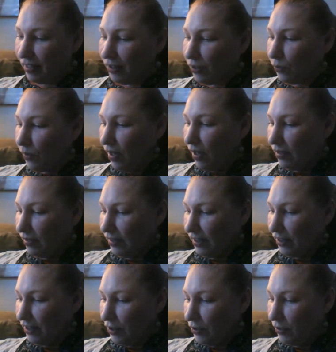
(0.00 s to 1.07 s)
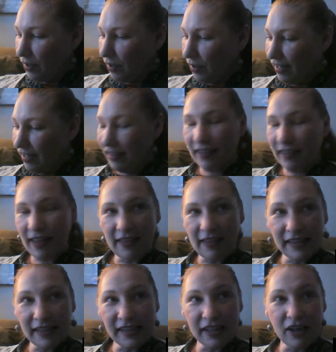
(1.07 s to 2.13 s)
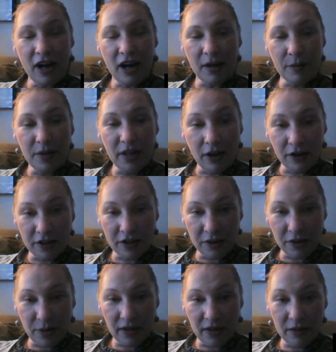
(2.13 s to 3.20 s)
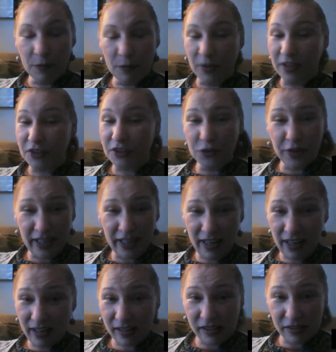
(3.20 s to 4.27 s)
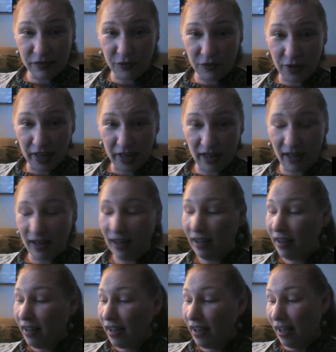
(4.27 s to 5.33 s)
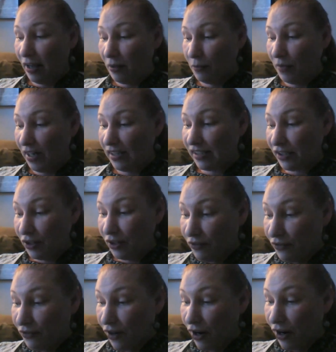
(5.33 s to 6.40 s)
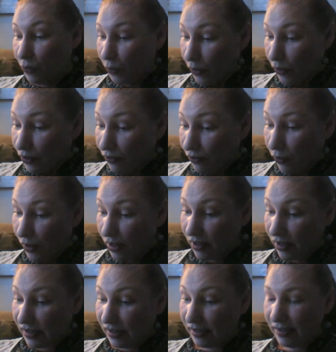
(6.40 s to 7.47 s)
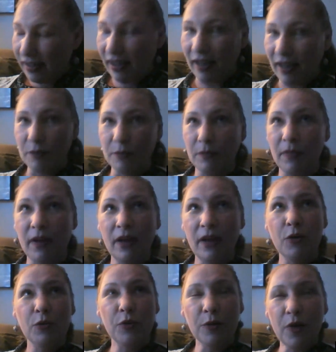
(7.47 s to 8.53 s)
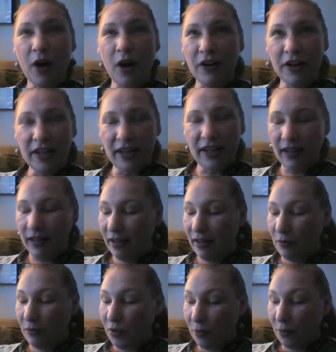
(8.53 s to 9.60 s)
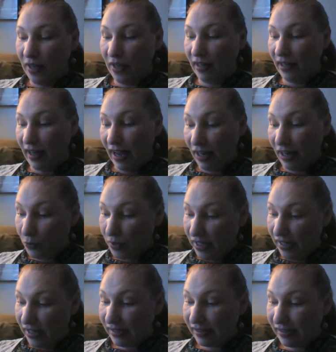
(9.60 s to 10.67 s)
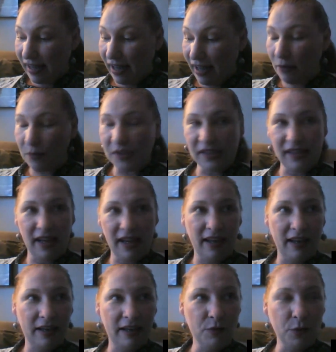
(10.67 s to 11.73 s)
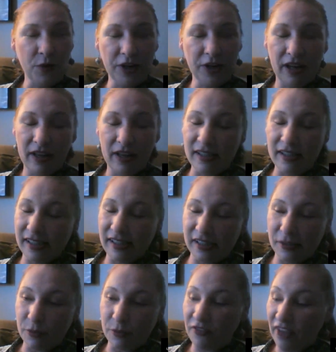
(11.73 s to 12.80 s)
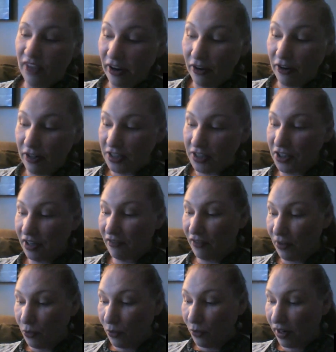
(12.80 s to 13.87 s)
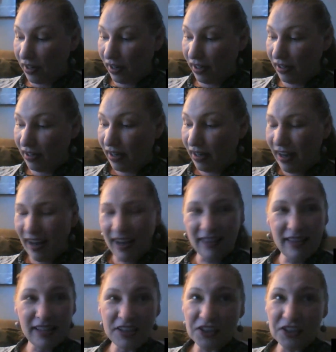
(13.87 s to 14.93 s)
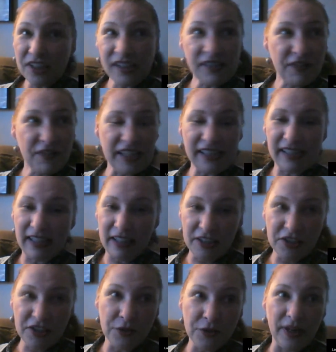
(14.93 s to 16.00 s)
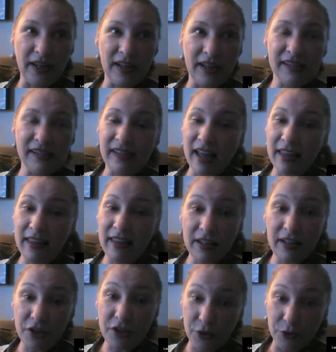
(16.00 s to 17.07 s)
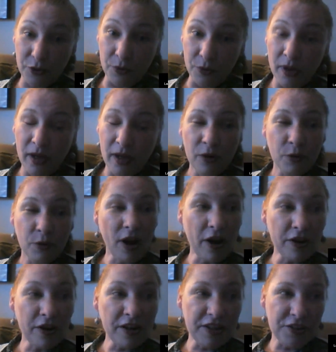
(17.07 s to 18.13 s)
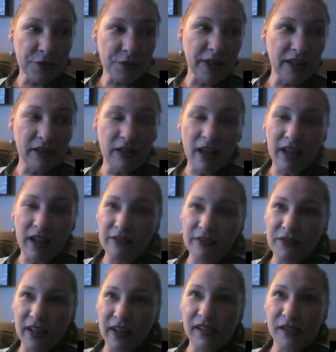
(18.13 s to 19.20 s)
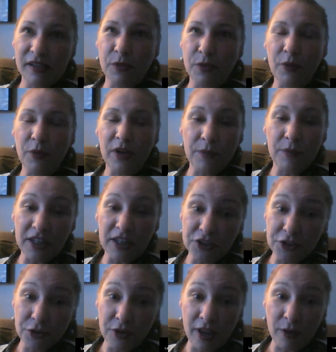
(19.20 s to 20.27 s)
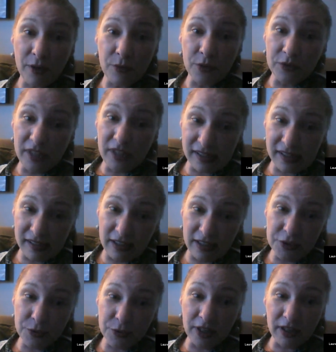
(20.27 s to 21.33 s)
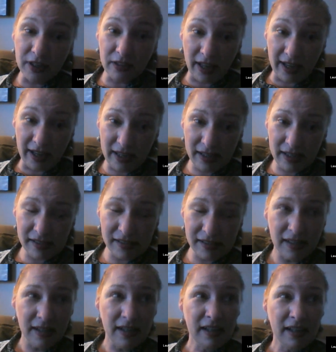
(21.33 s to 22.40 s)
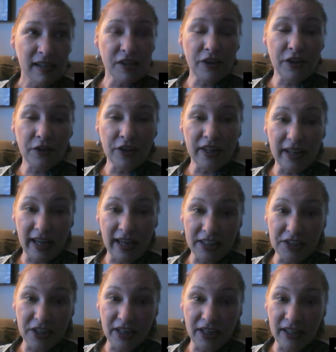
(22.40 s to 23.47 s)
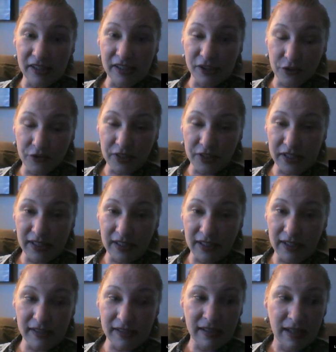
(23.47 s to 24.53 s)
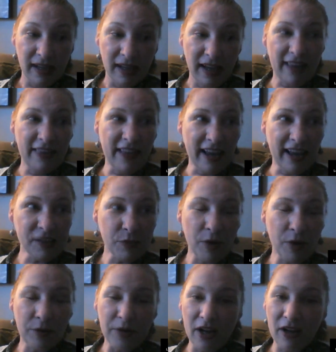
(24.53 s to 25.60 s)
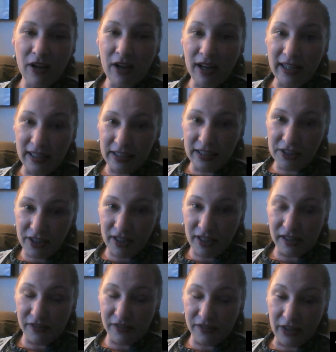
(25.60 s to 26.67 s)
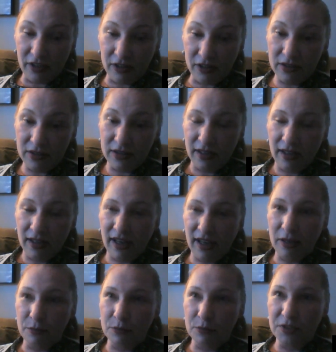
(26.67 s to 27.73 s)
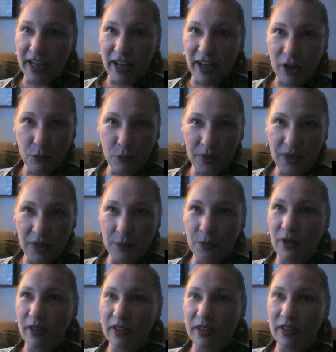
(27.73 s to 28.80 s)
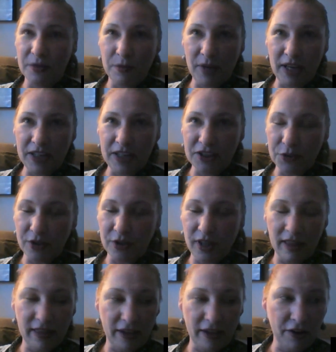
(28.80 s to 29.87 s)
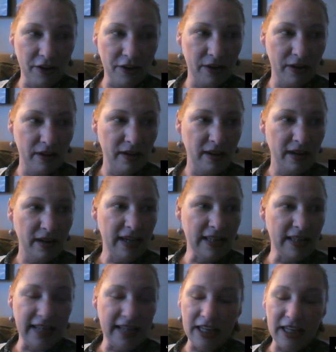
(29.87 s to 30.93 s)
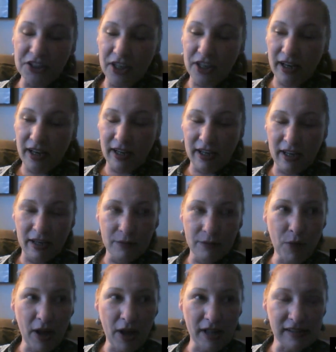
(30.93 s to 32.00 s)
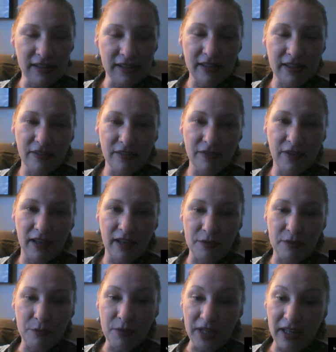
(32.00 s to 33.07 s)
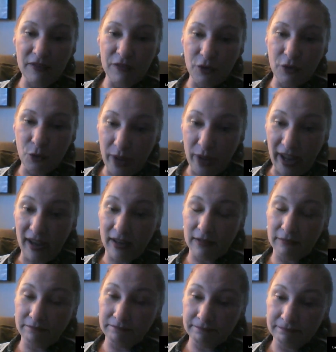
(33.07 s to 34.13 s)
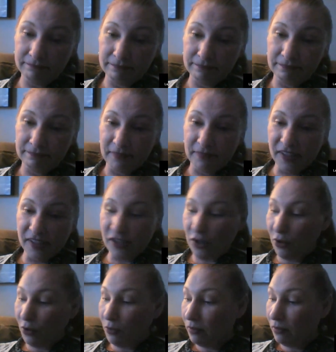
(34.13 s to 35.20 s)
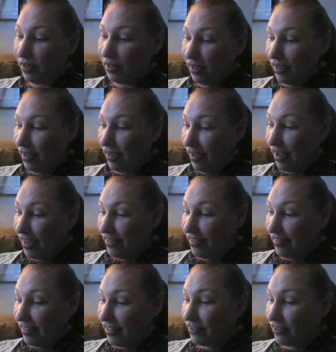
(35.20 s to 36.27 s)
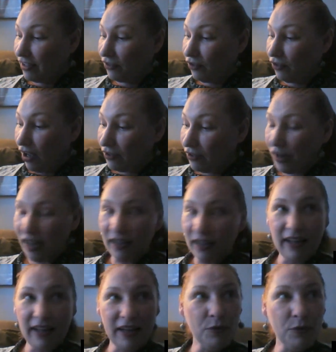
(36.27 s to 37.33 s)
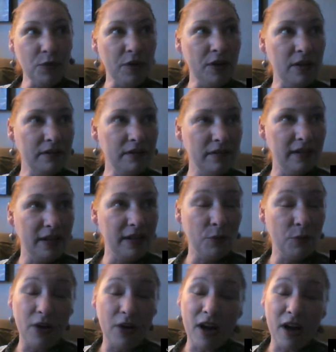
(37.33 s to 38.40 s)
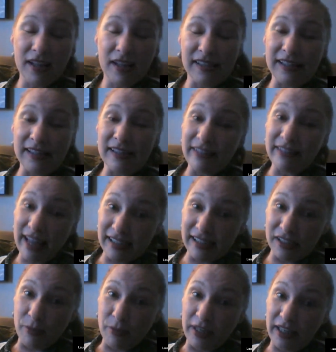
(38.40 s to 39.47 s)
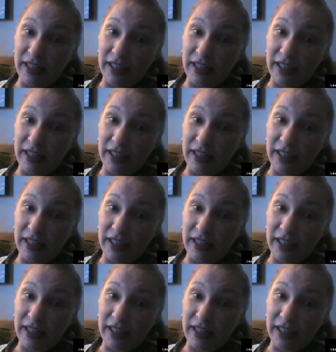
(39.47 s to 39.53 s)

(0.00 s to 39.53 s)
Well, I think that that's a common argument, but training is free. It's good for our workforce. We're already implementing equity steps and working on the System of Care initiative in Oregon, and this just fits into it. It's nothing new. We're already doing a lot of this. We want to make sure that we're listening to our clients so they're engaging in services, and that's why we all got into this field. To help people and to make sure that they're engaging in a positive and meaningful way. So I think in the long run, it will cost us less money.